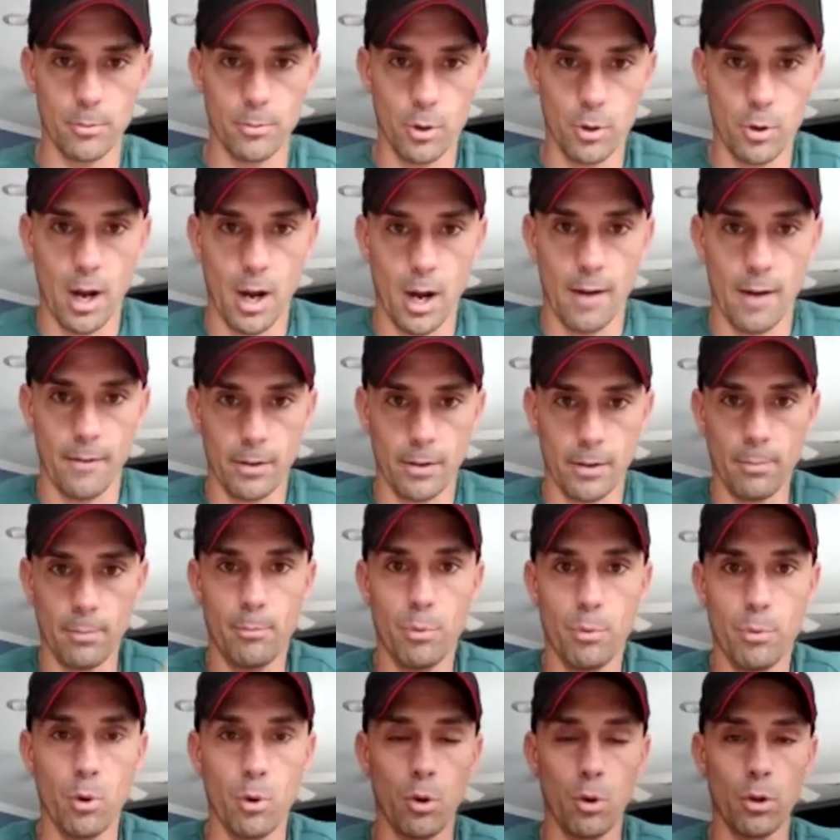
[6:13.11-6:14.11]
You're having to
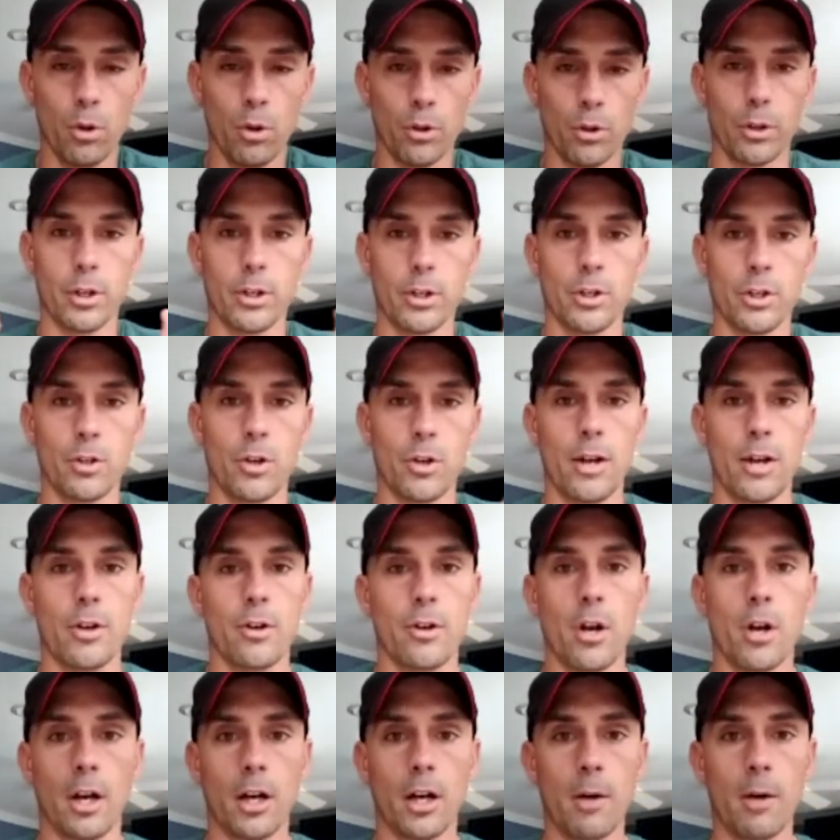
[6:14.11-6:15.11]
pull or contract. You're
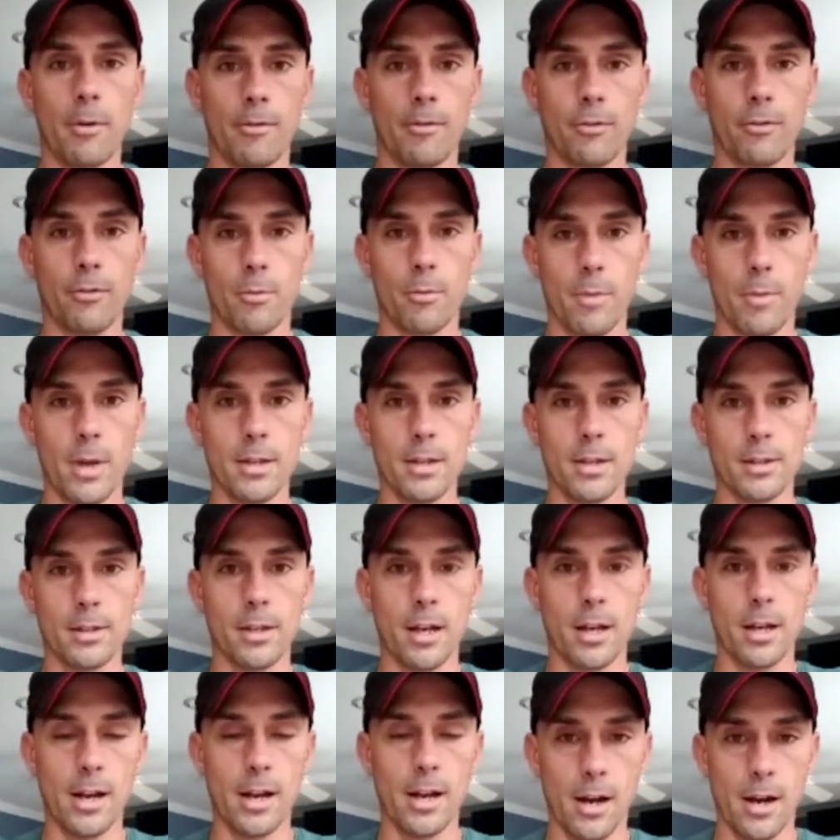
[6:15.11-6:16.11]
not coming from
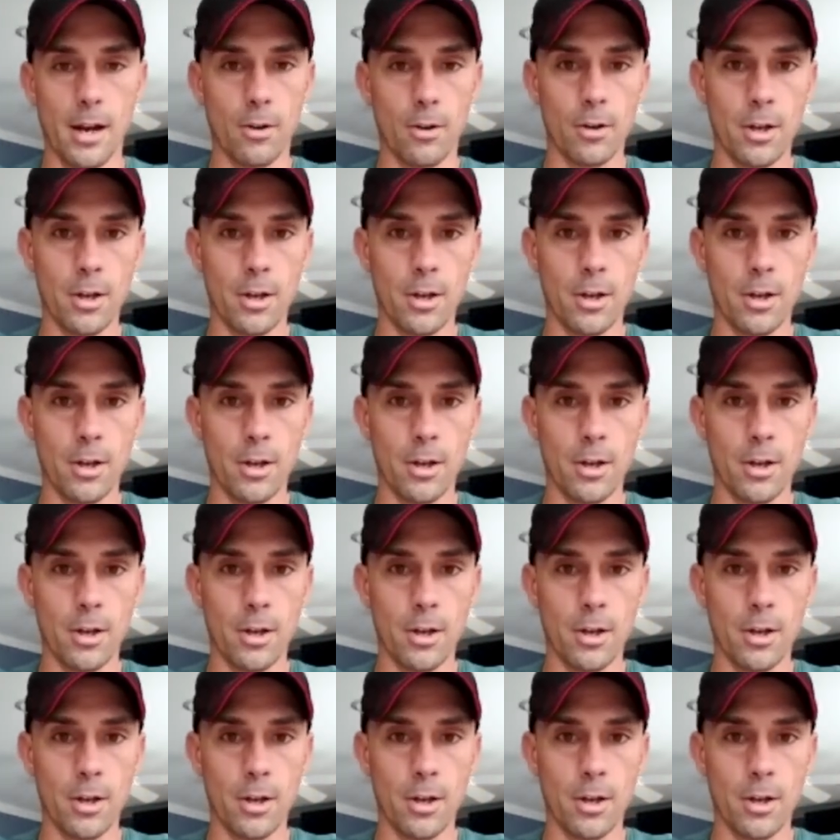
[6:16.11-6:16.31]
inside out.